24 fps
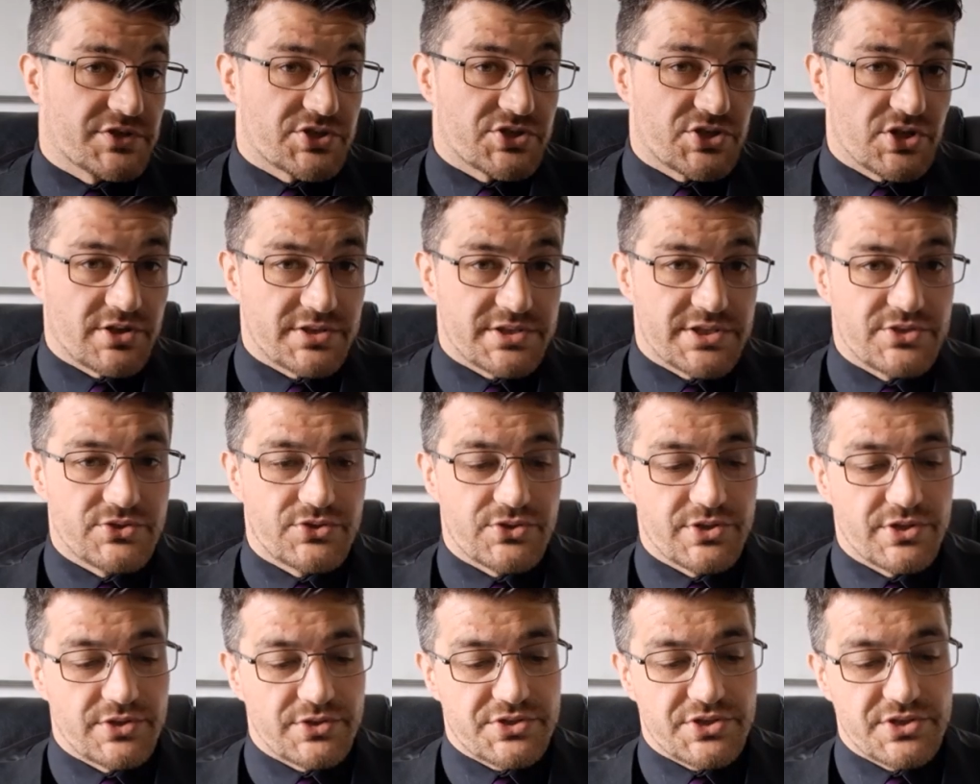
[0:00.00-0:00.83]
a short
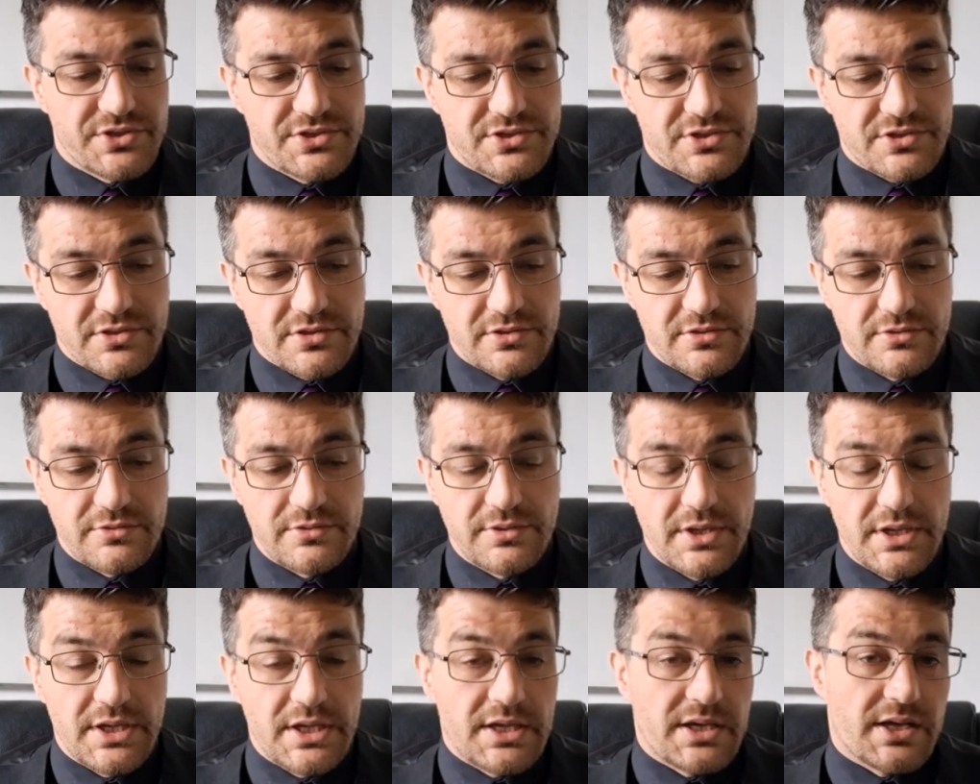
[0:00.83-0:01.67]
introduction to
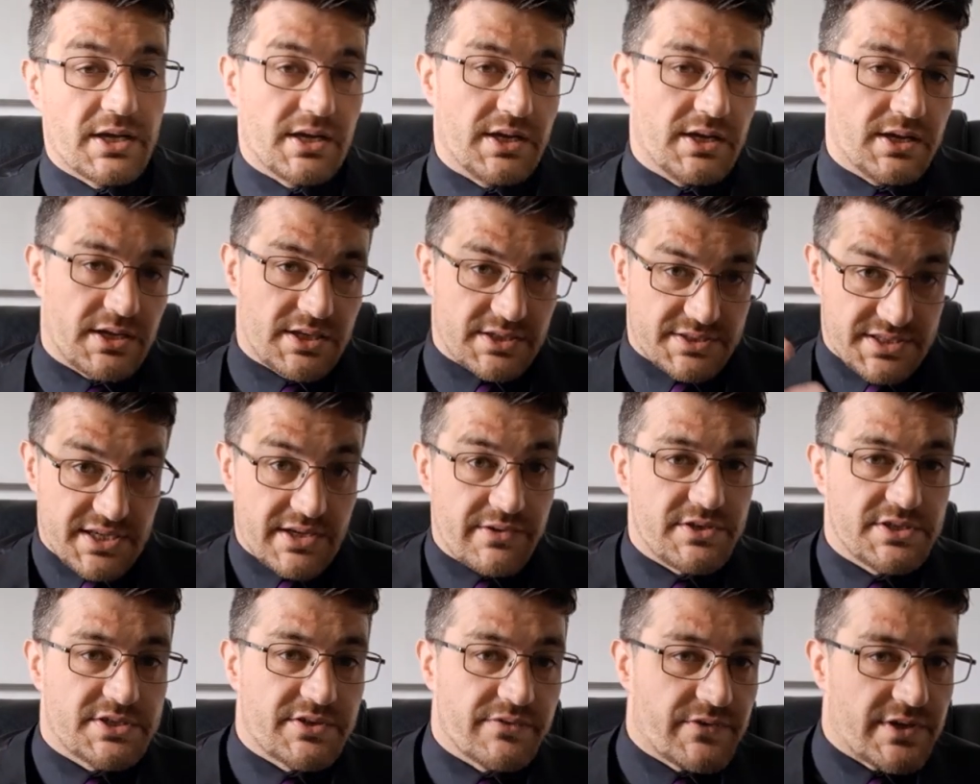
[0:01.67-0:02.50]
a
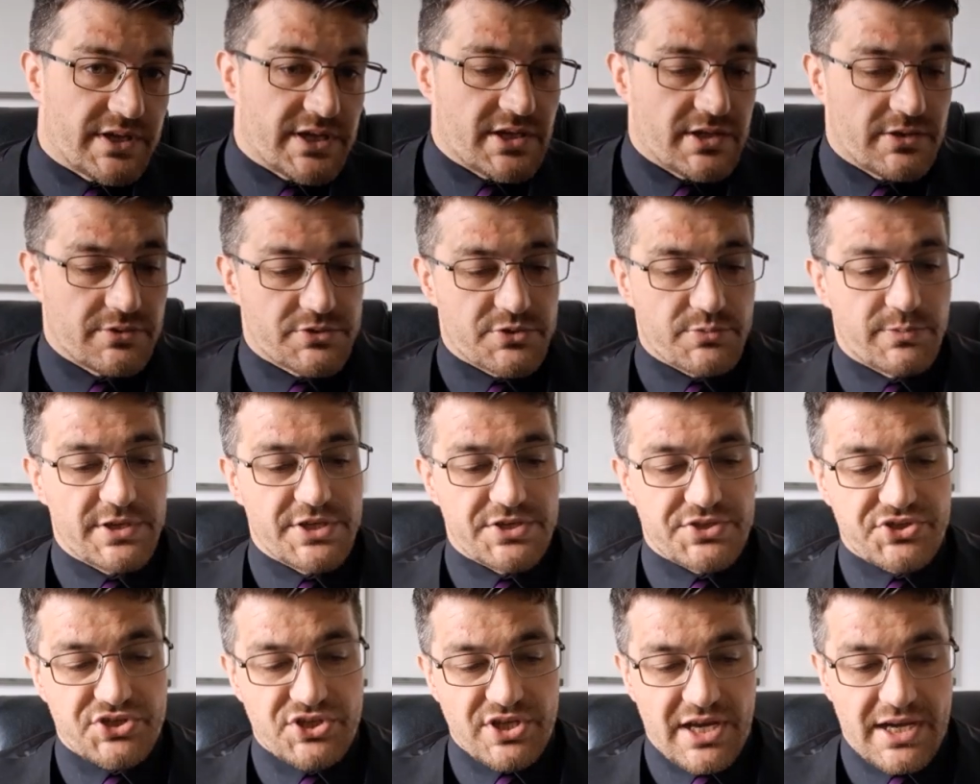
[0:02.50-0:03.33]
series of videos
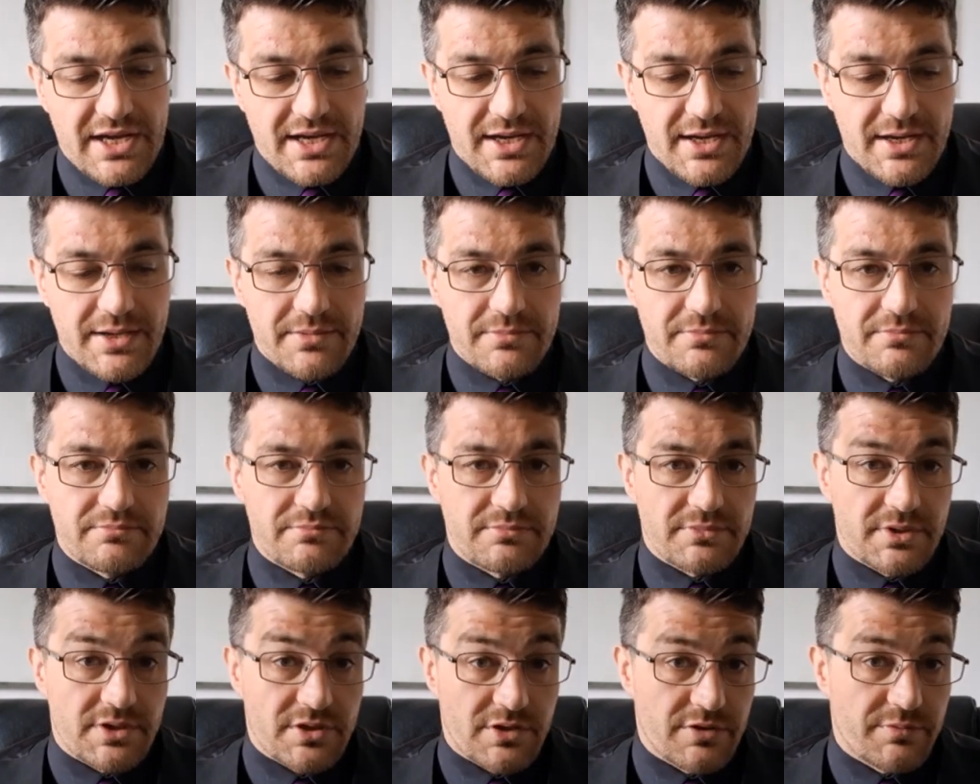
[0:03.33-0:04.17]
which
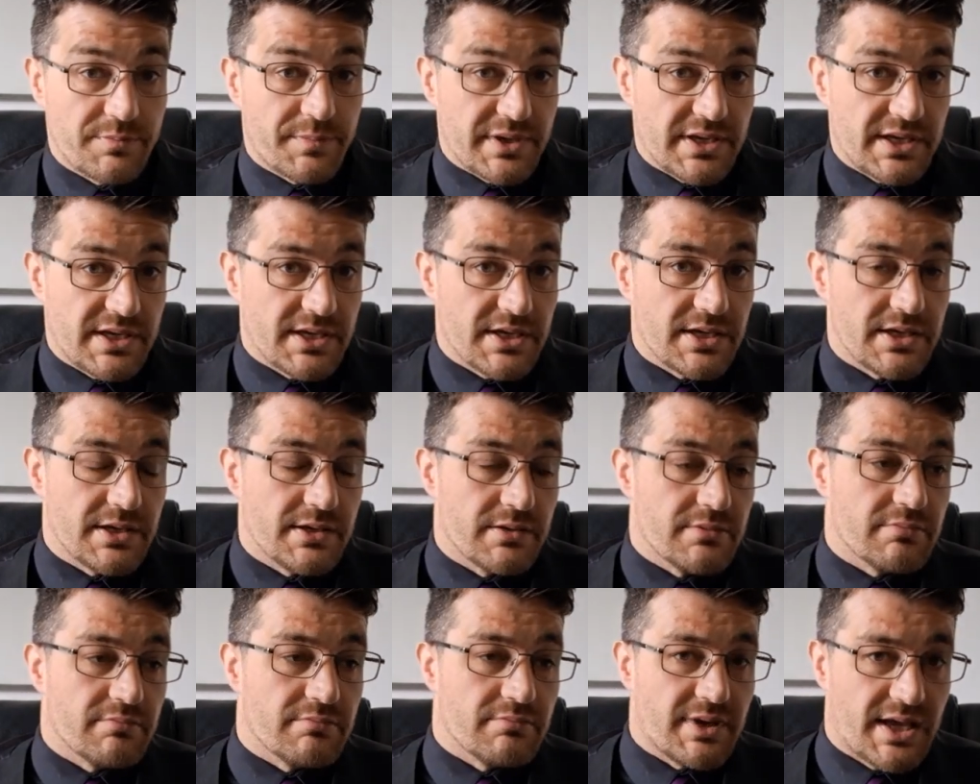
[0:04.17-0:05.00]
I'm going to
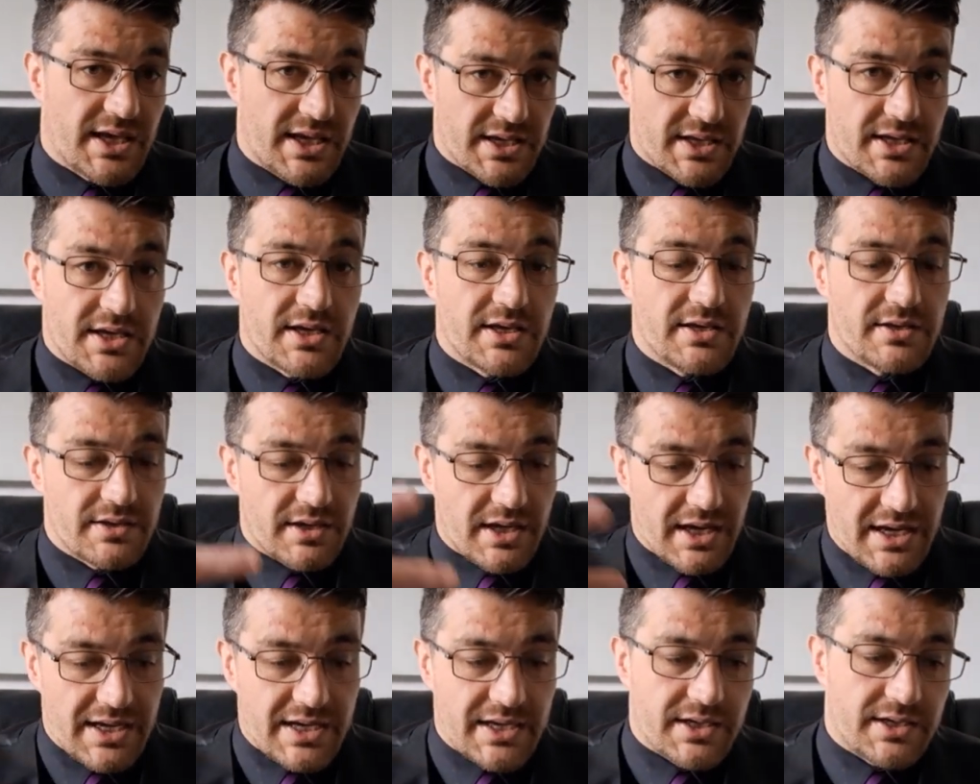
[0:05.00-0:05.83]
be making
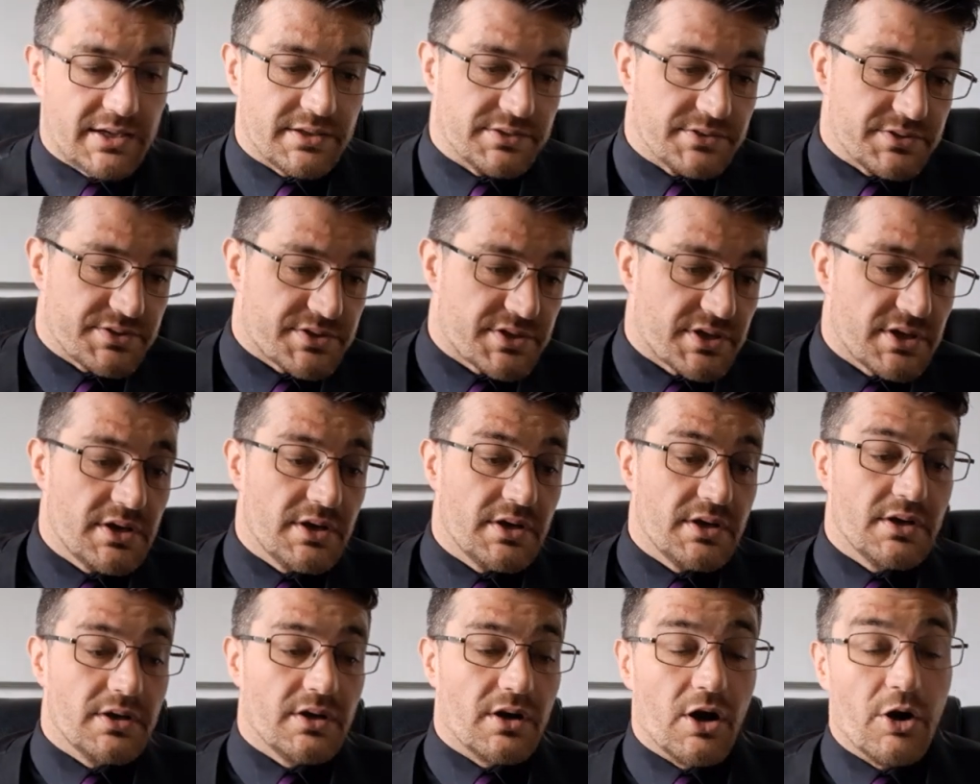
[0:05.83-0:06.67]
and
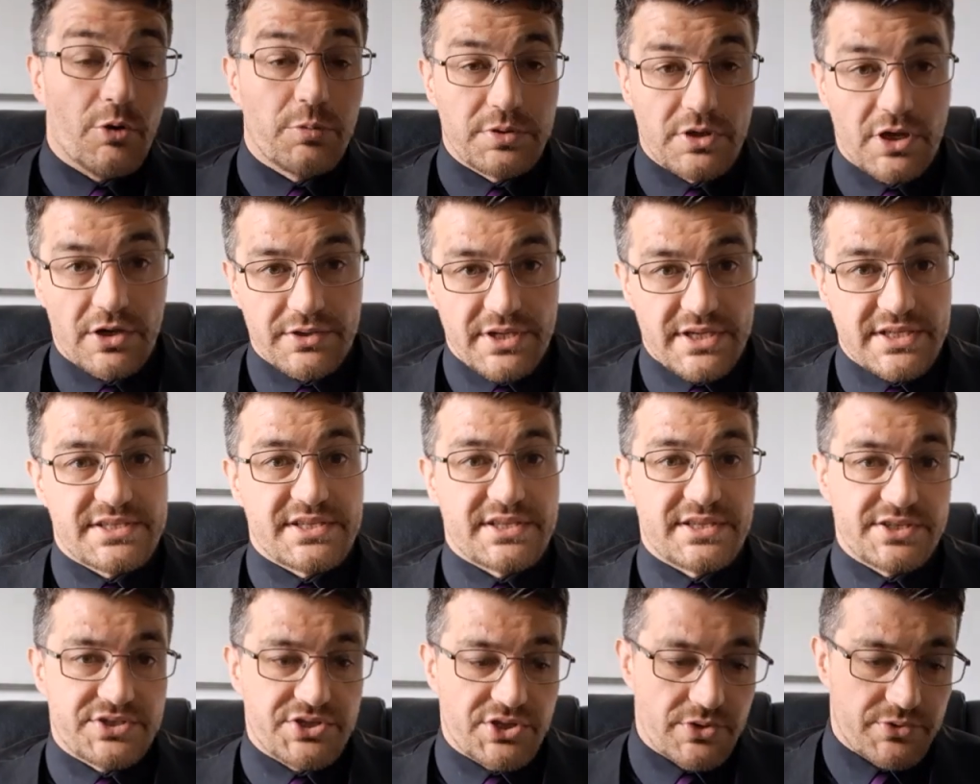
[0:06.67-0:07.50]
uploading to
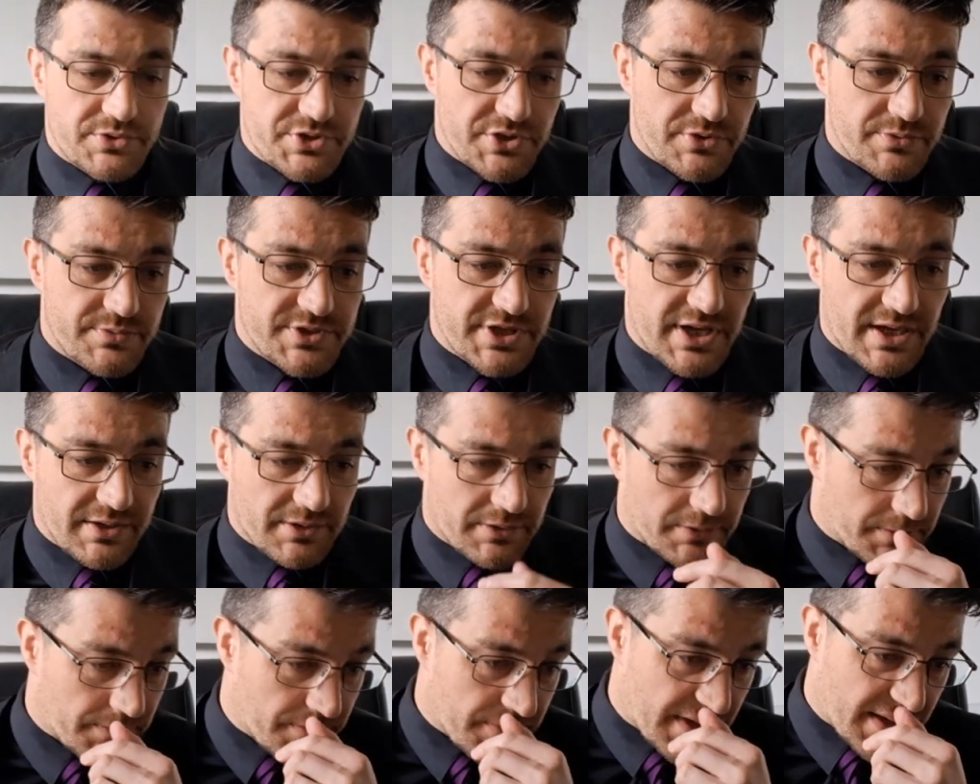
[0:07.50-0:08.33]
this YouTube
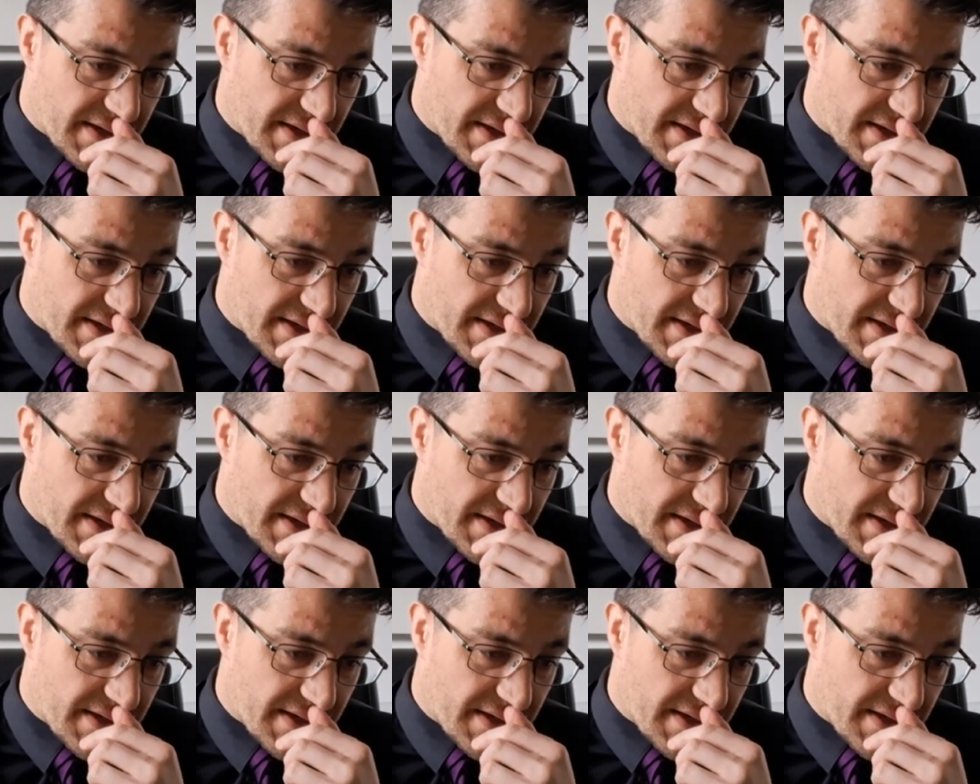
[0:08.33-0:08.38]
channel.